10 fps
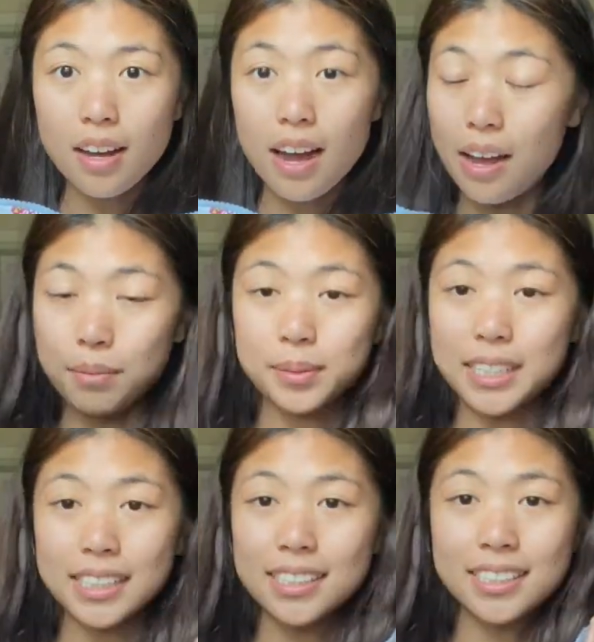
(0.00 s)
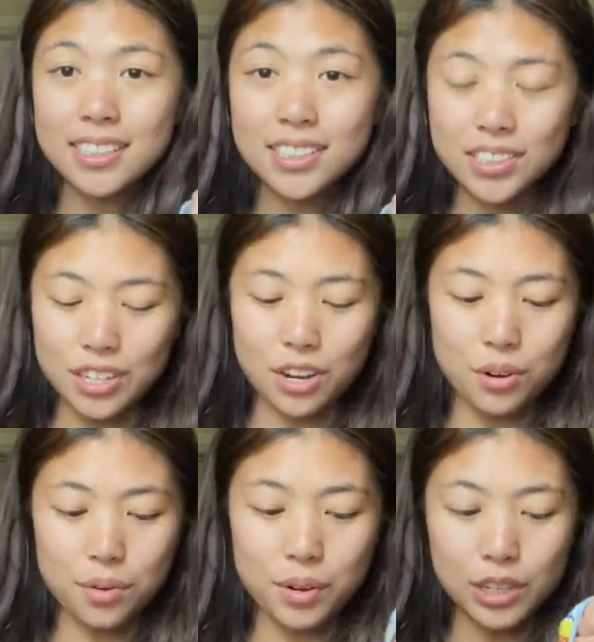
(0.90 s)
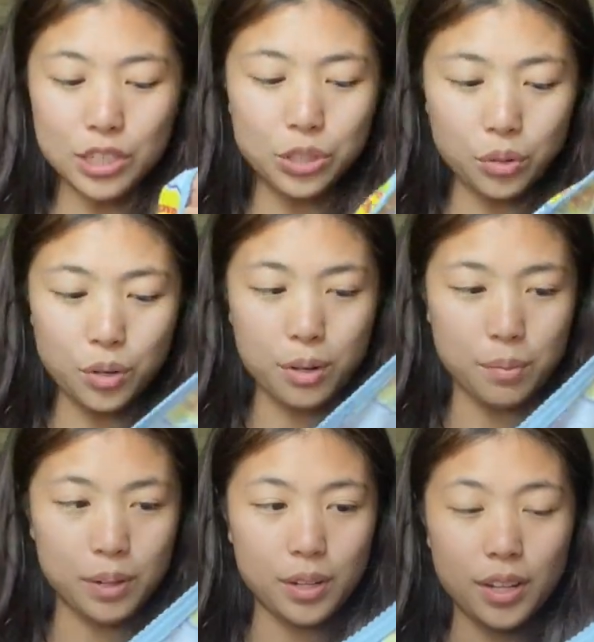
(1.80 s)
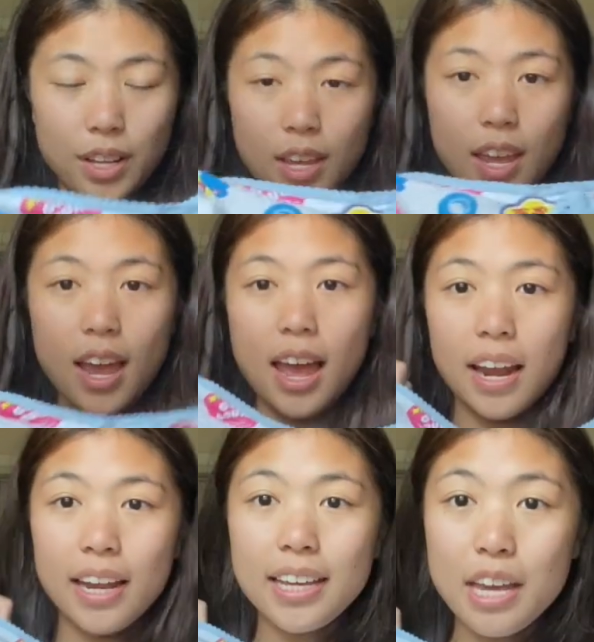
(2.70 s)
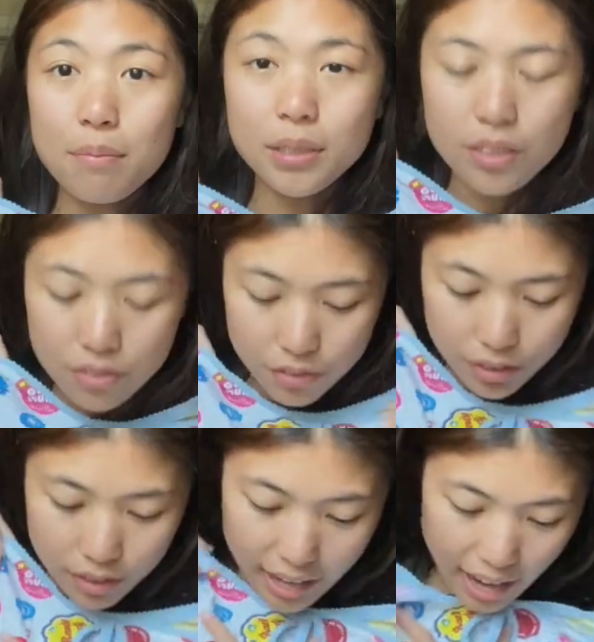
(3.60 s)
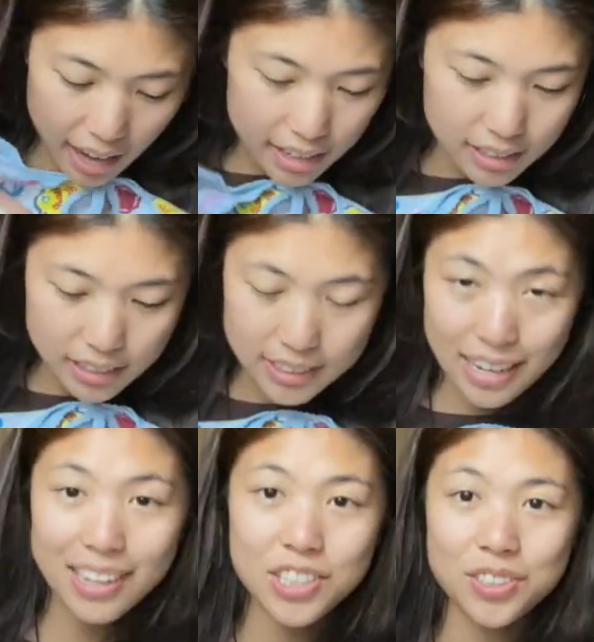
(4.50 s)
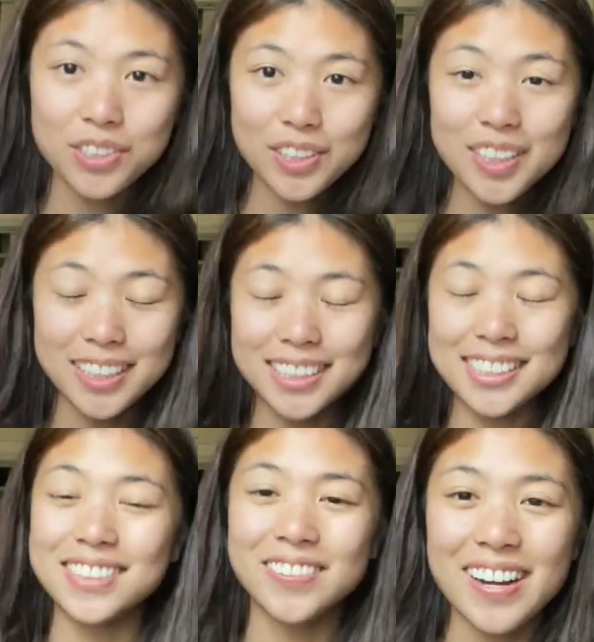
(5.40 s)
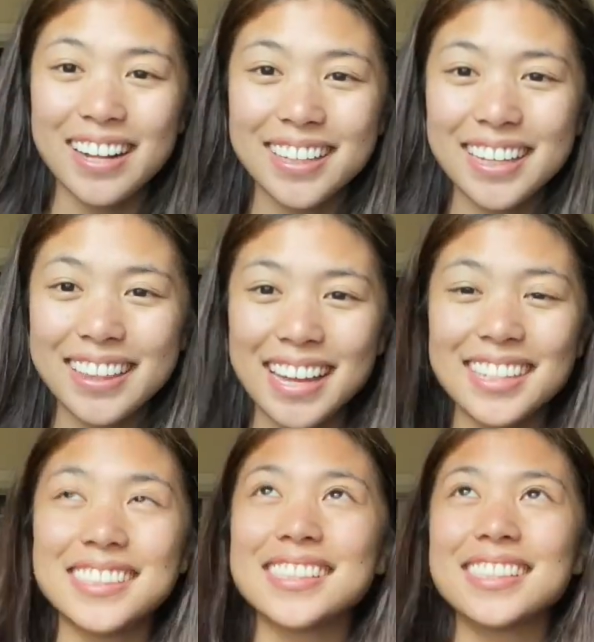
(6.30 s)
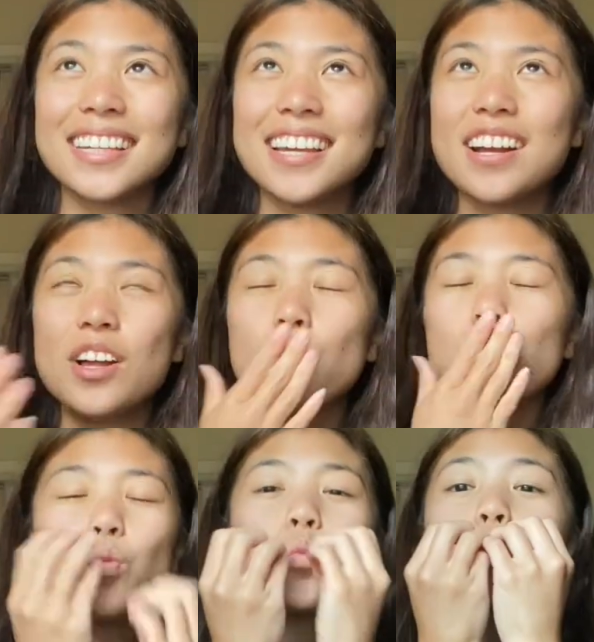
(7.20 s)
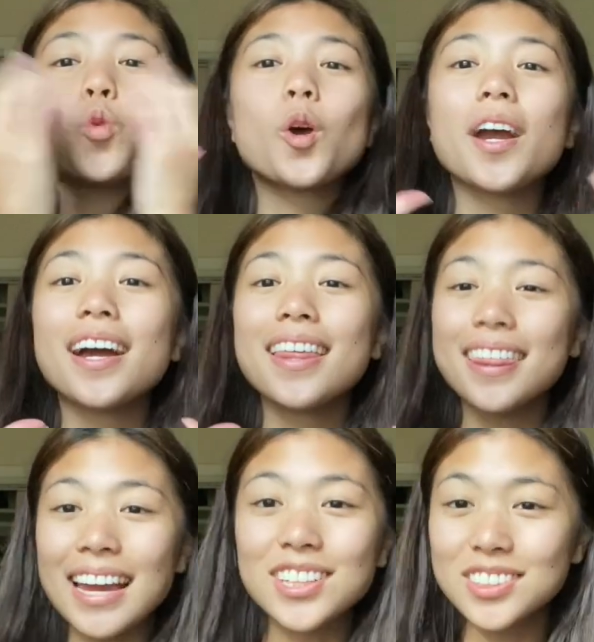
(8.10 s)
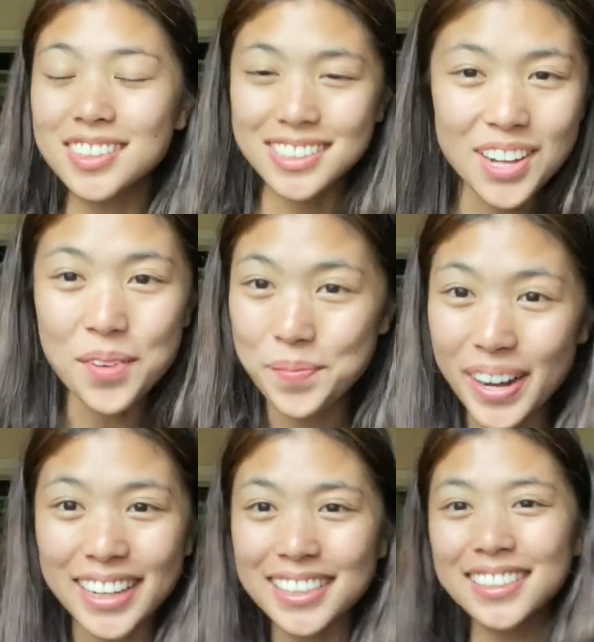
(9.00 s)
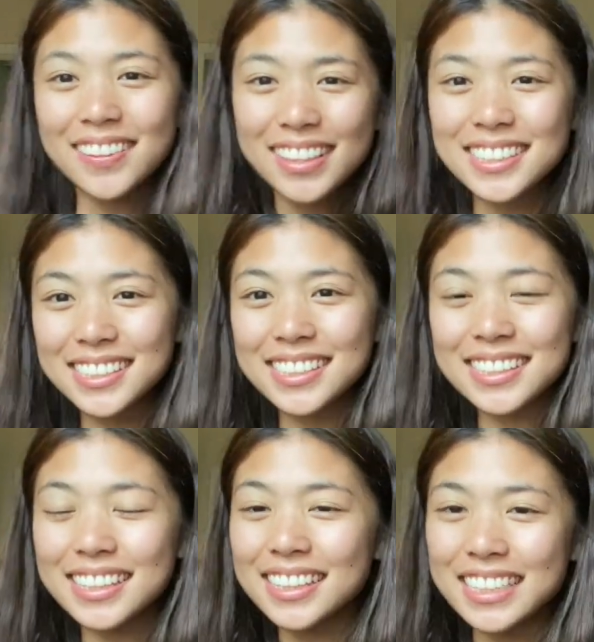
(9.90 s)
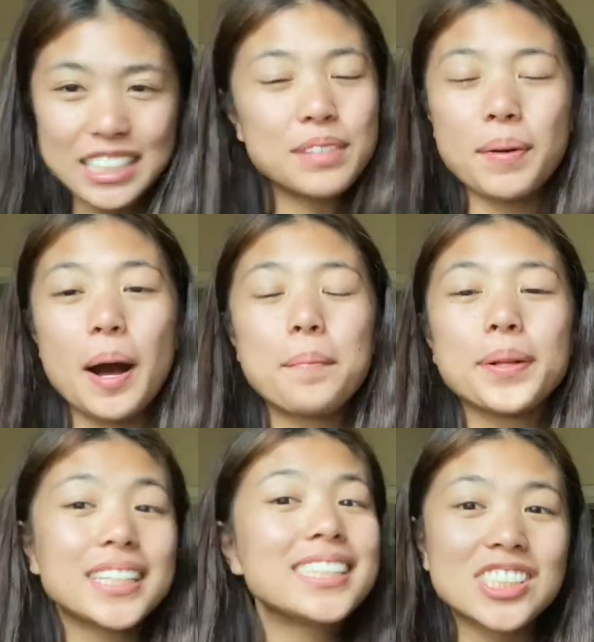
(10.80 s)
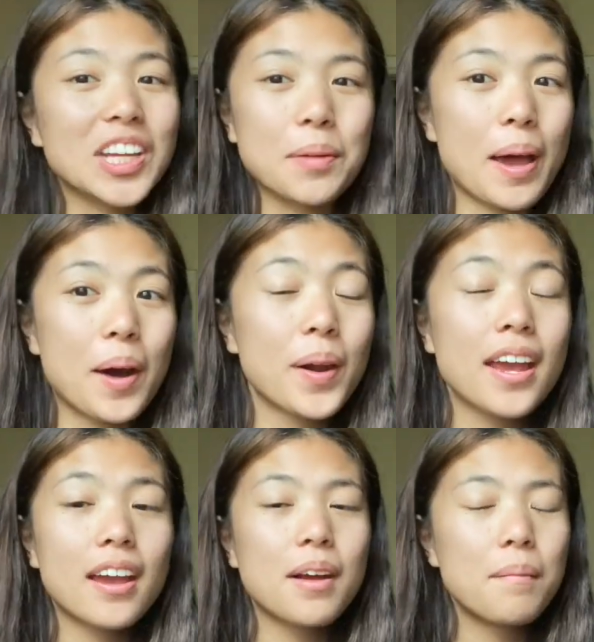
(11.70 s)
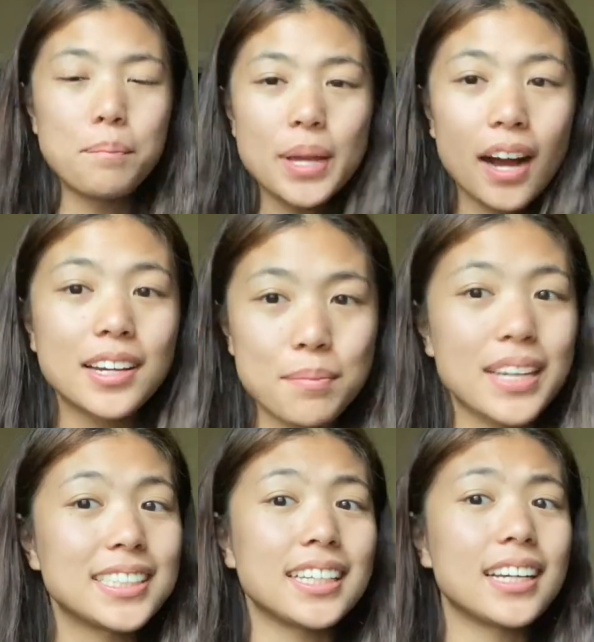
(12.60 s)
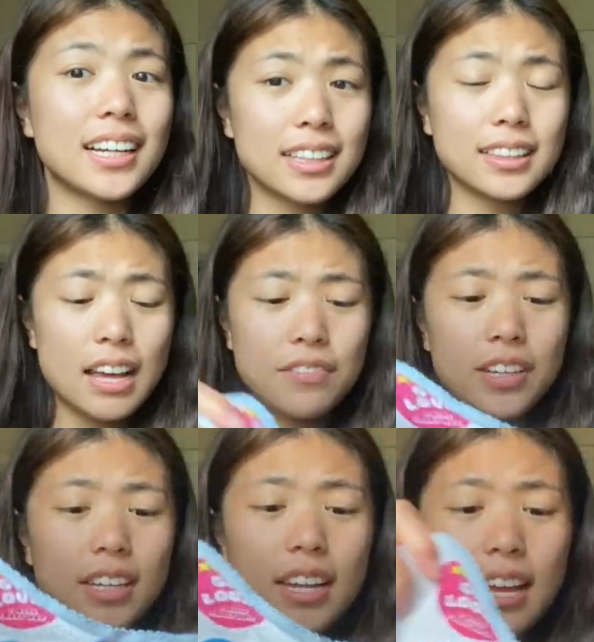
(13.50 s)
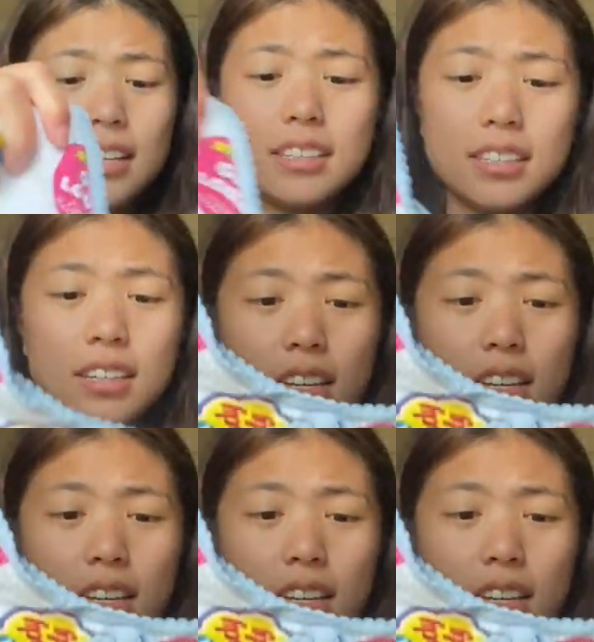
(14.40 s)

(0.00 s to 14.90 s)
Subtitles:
I'm obsessed. This is so adorable. And I can't believe they added these extra goodies as well. Like, that is, thank you so much. So this is the Depop. Please check them out. Beyond amazing. I love it. And